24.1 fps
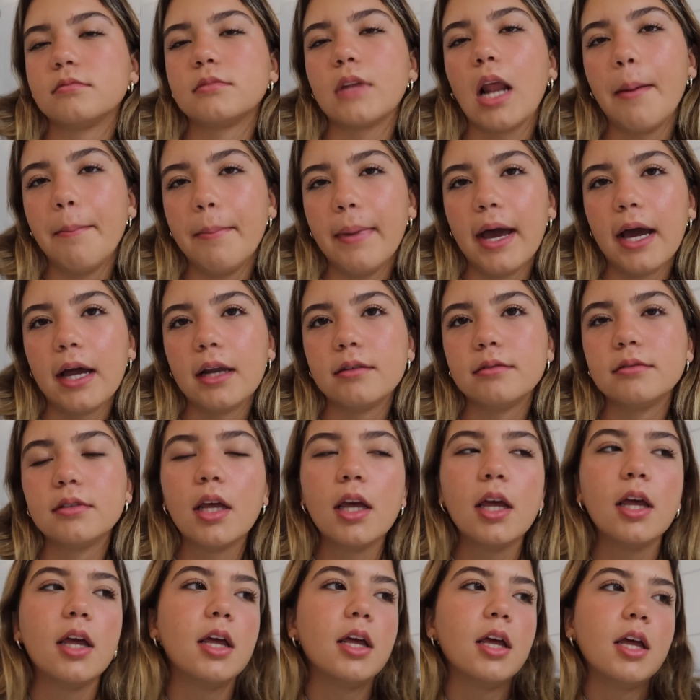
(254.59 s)
I'm mad,
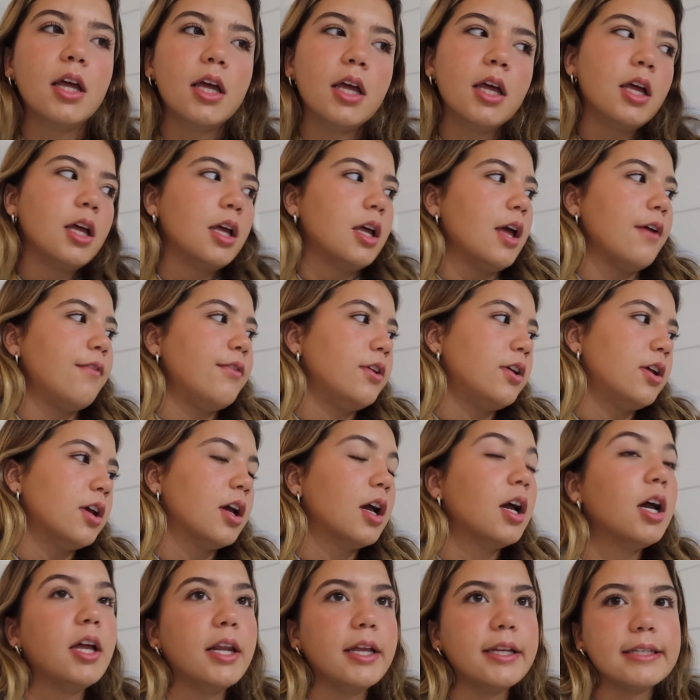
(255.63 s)
if you
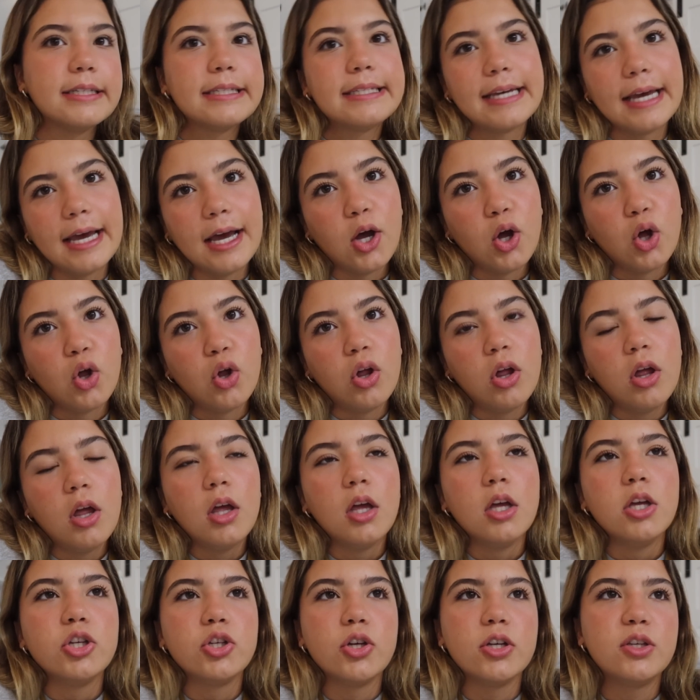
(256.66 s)
couldn't tell.
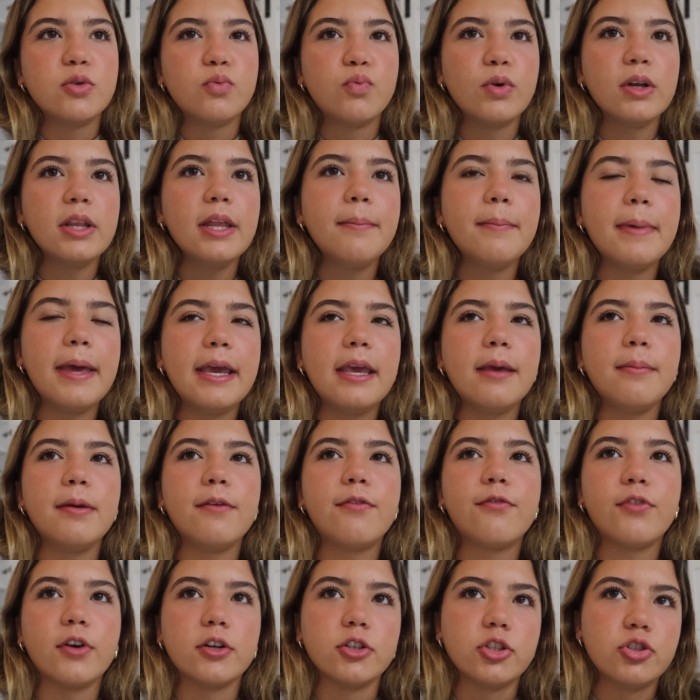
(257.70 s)
So it's really making me
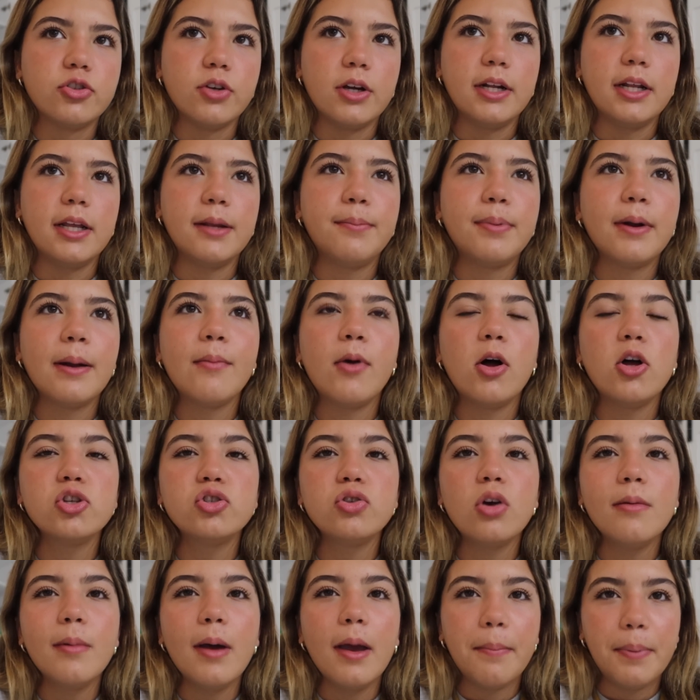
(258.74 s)
frustrated, but I'm
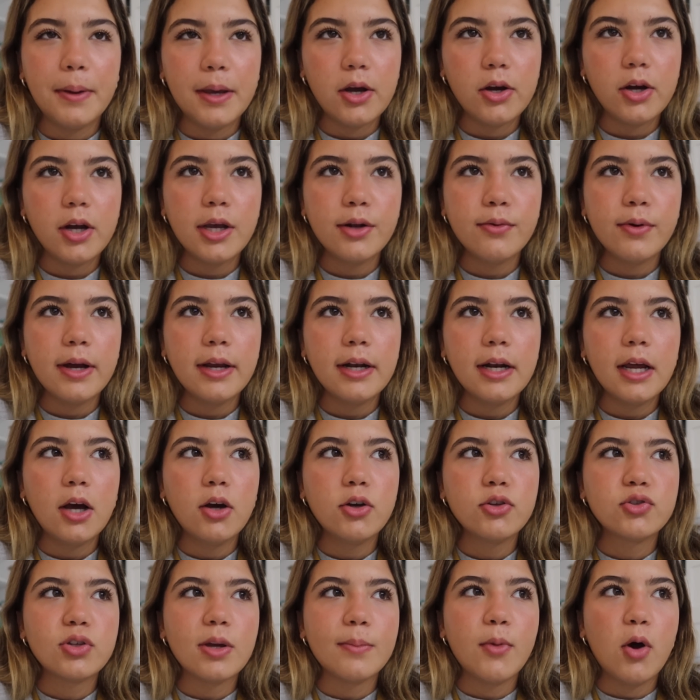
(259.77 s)
also on my period right
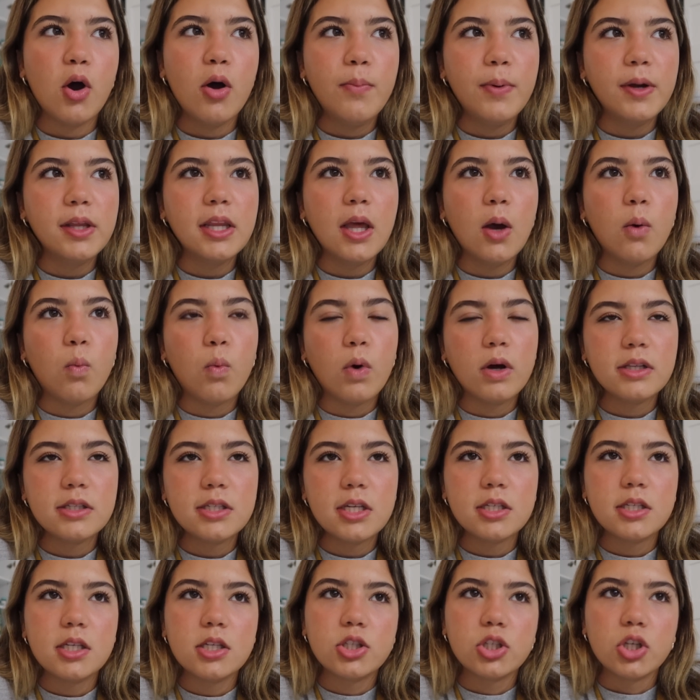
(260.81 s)
now, so I'm hoping that once
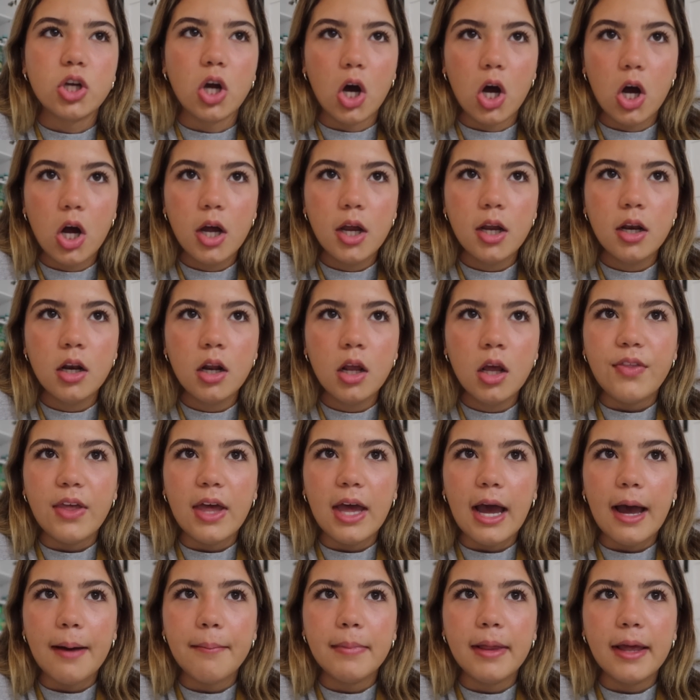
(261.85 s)
this is gone,
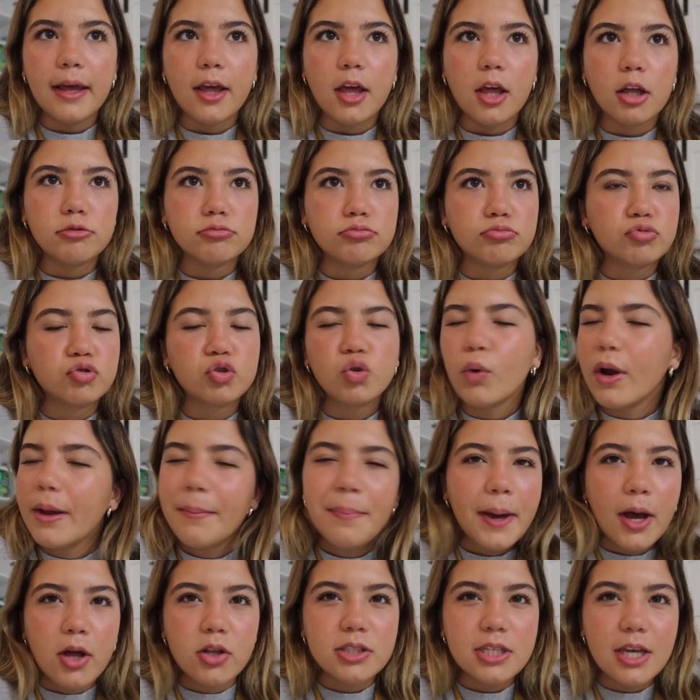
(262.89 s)
that I'm like 3
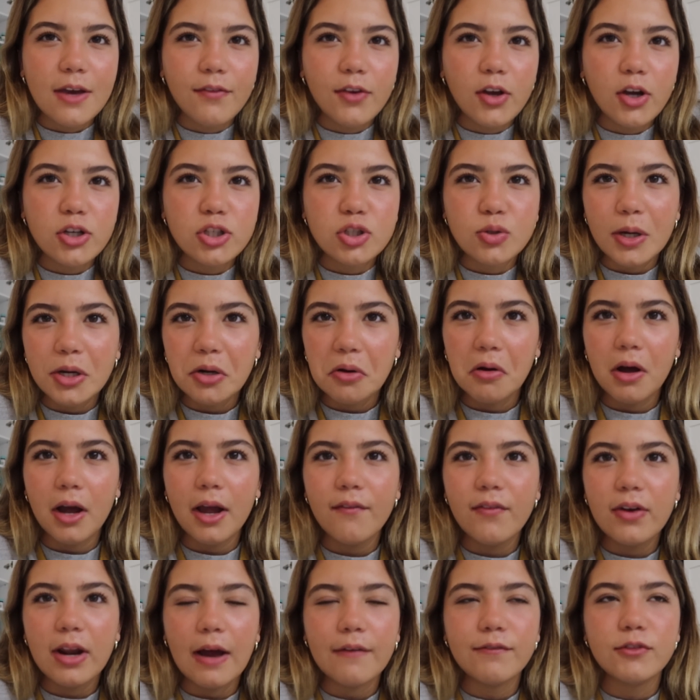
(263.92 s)
pounds heavier so I don't
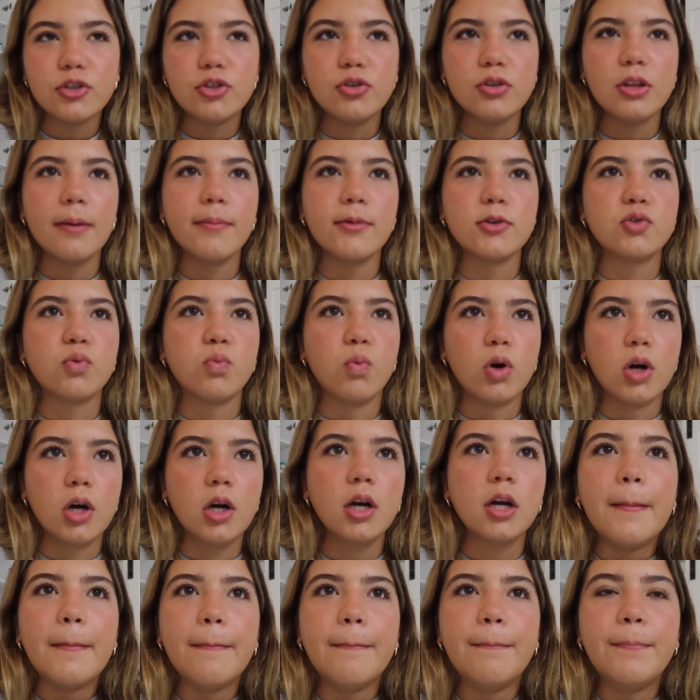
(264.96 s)
even have to do that much
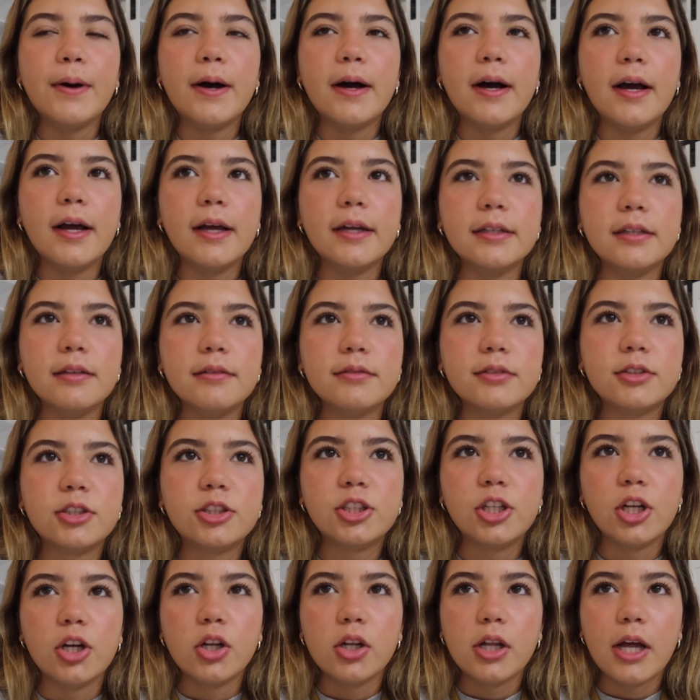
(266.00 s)
work. But
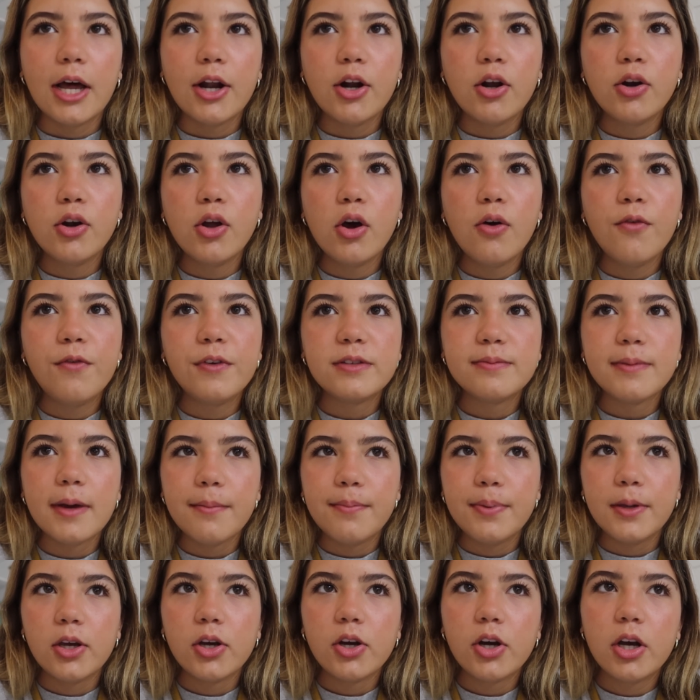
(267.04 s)
still, I don't know if it's my
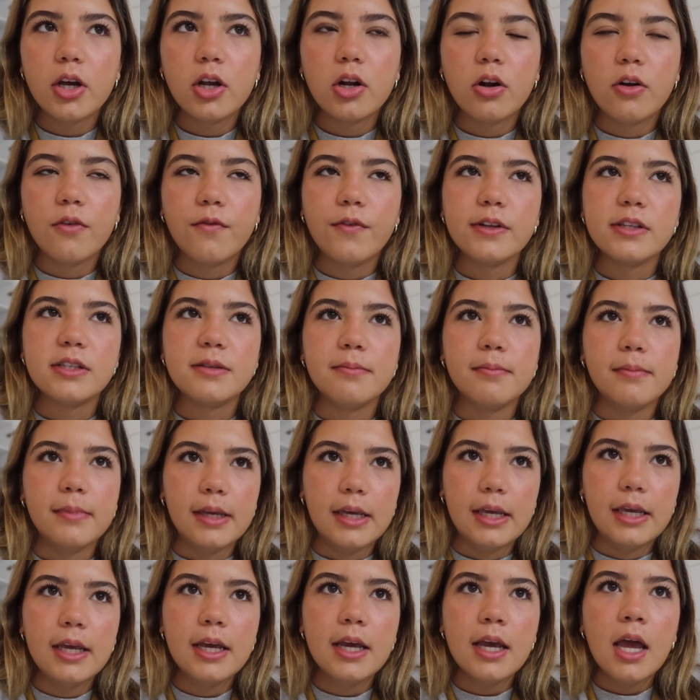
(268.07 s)
period or if it's
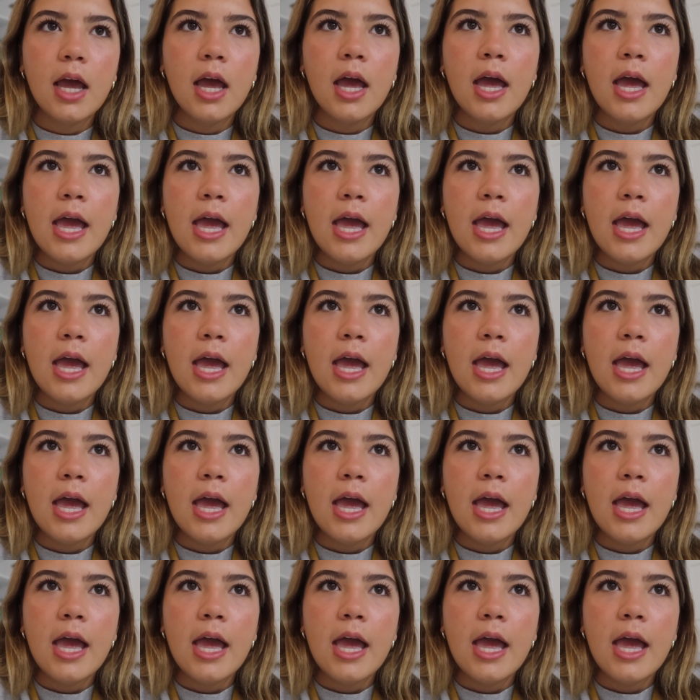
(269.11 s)
me.